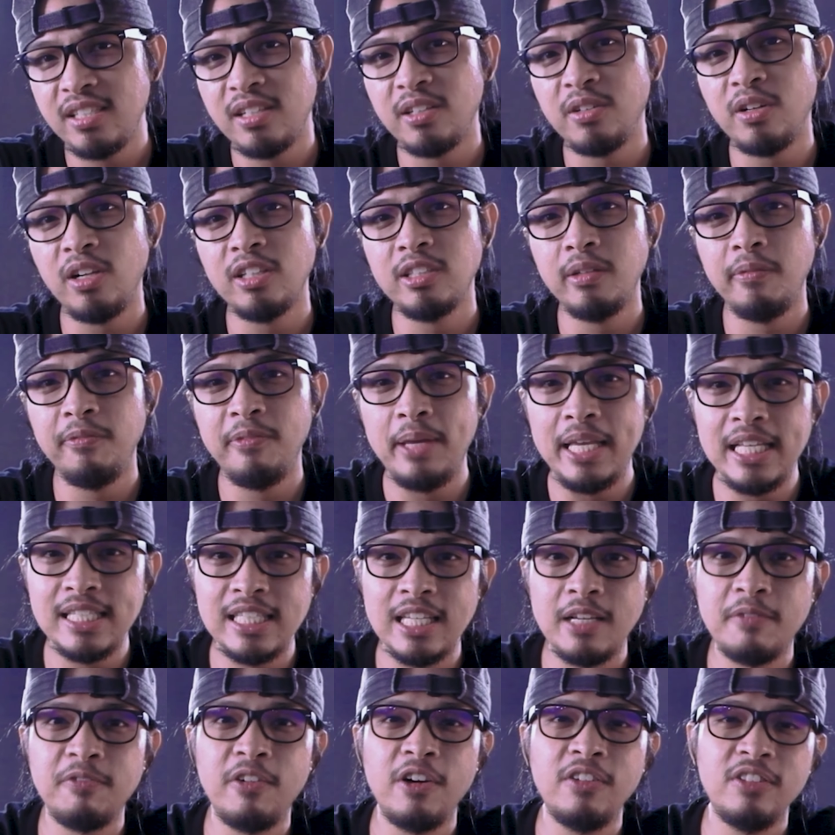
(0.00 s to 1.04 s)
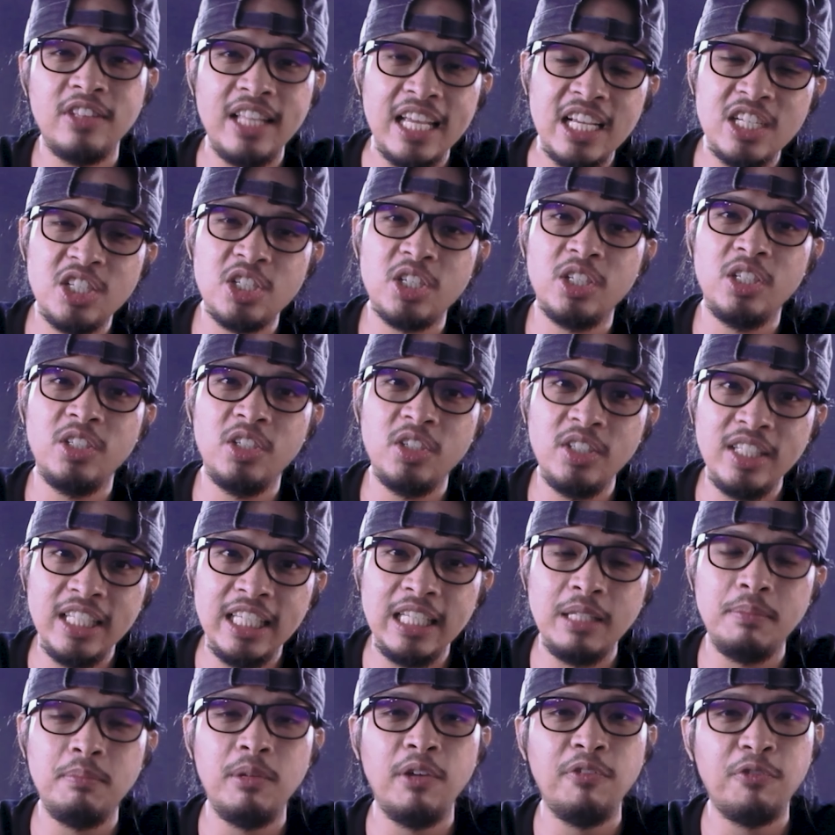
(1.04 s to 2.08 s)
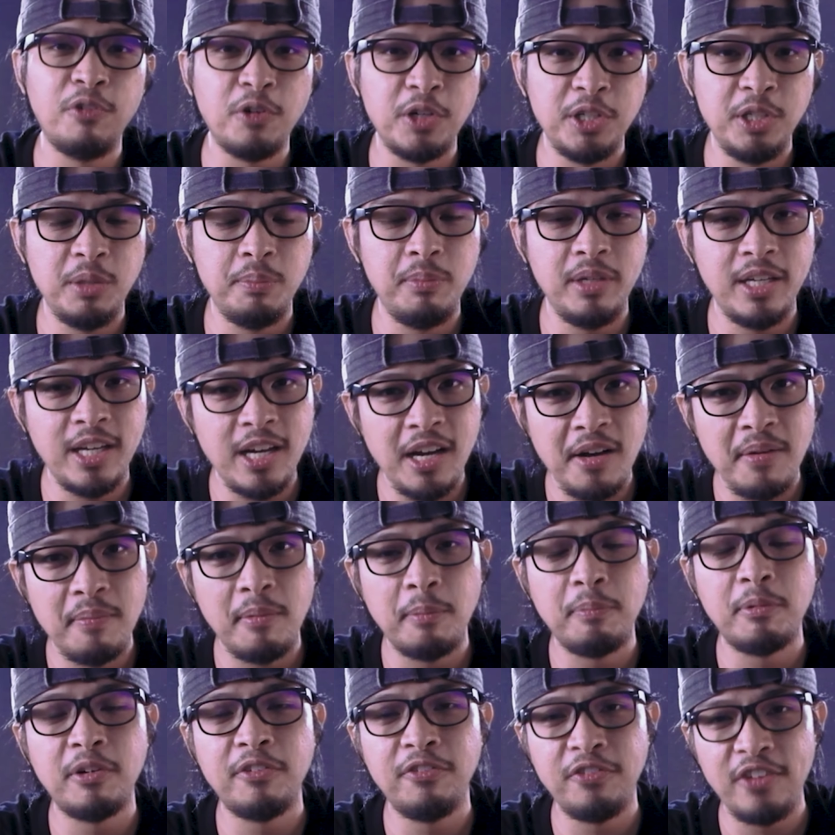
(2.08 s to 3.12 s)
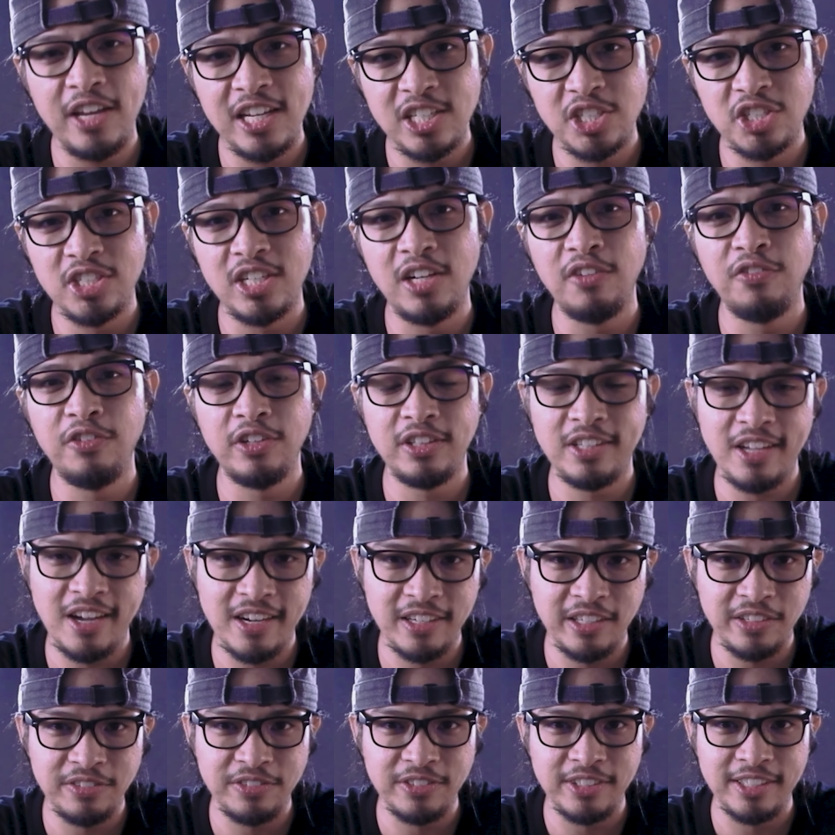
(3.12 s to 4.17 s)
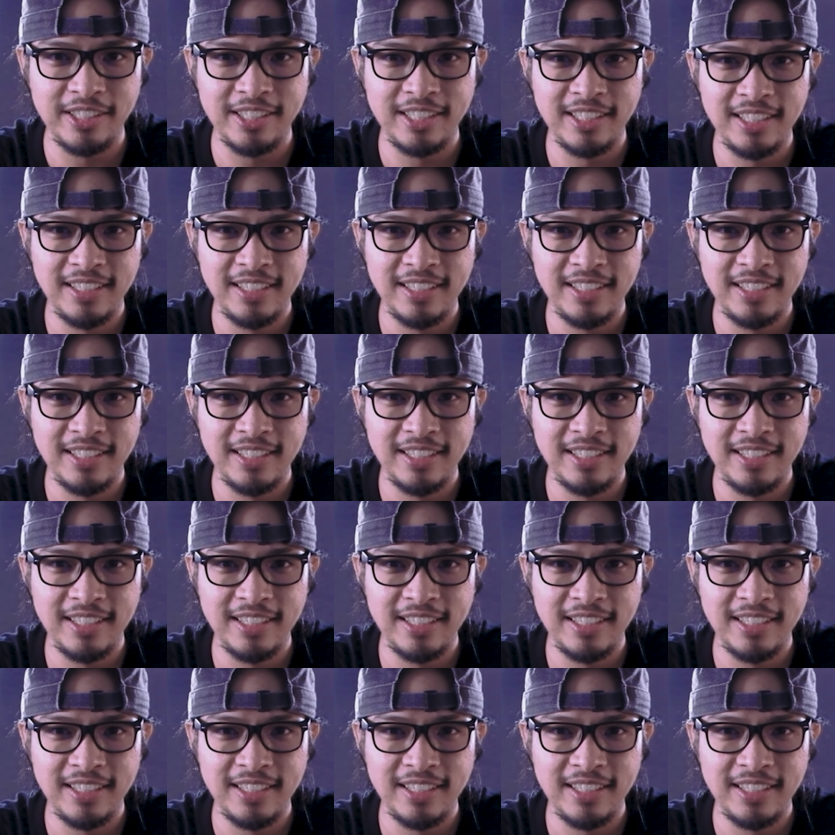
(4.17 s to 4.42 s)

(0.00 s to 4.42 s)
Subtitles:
are all the basic foundation you need before you become a professional photographer.